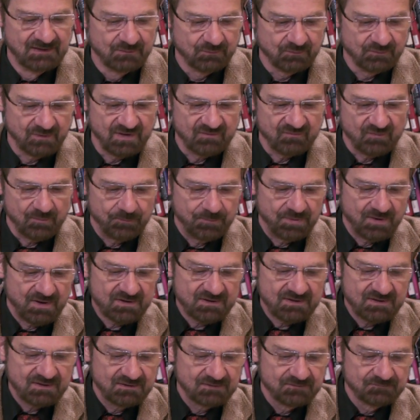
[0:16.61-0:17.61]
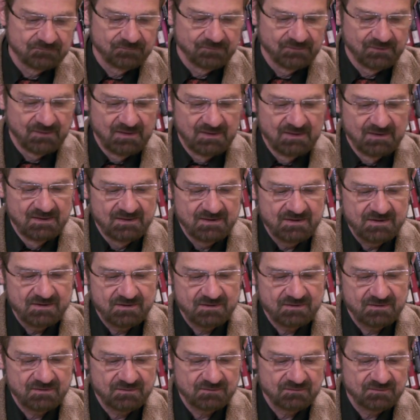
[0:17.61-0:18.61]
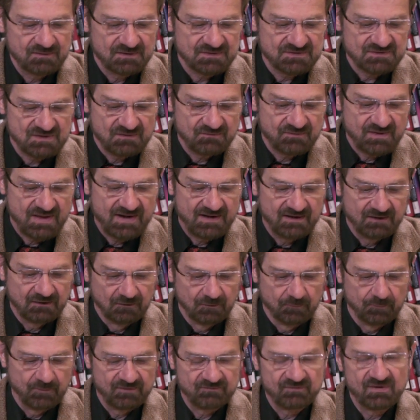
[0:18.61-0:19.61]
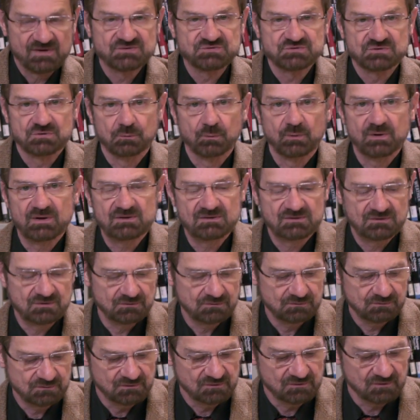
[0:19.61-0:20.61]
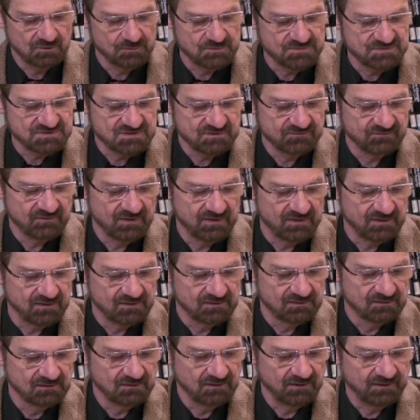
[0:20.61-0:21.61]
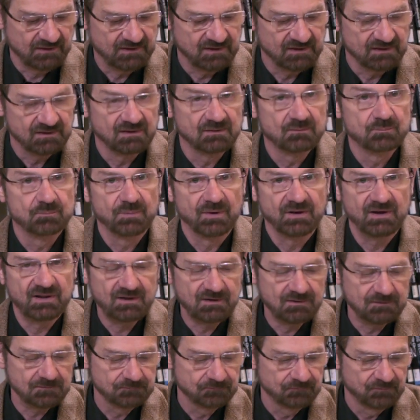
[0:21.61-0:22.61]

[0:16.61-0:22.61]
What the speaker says: We have a puck here that I've added a little bit of extra weight to in terms of a Lincoln penny.